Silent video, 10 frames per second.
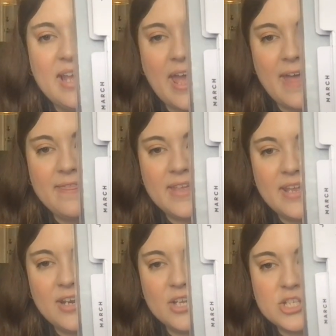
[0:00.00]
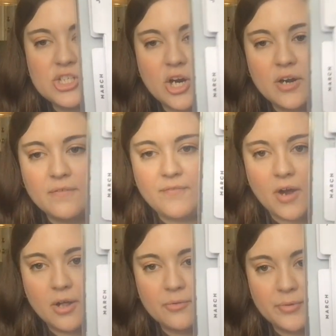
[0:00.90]
And then start
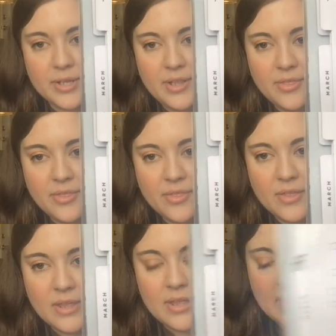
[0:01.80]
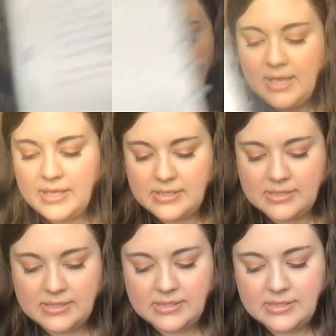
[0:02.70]
fall wreath
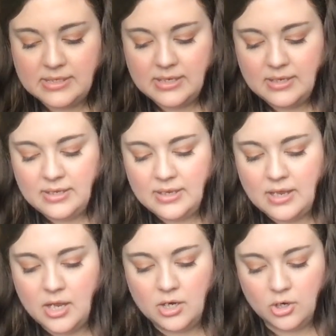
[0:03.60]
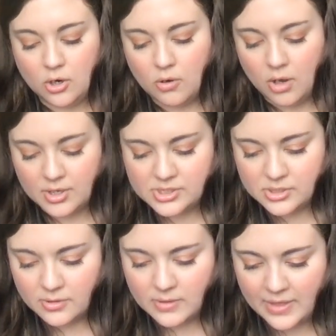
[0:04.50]
is a goal
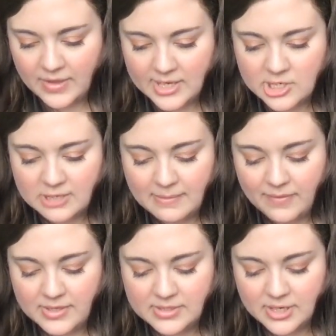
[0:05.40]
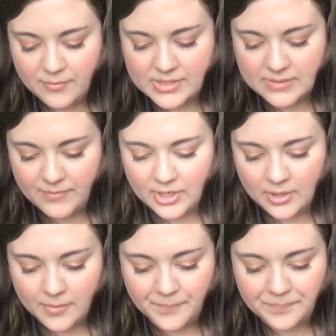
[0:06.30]
also. I think I talked about this in a recent
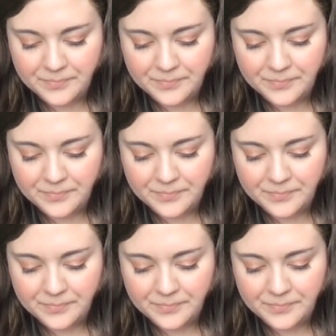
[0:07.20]
video.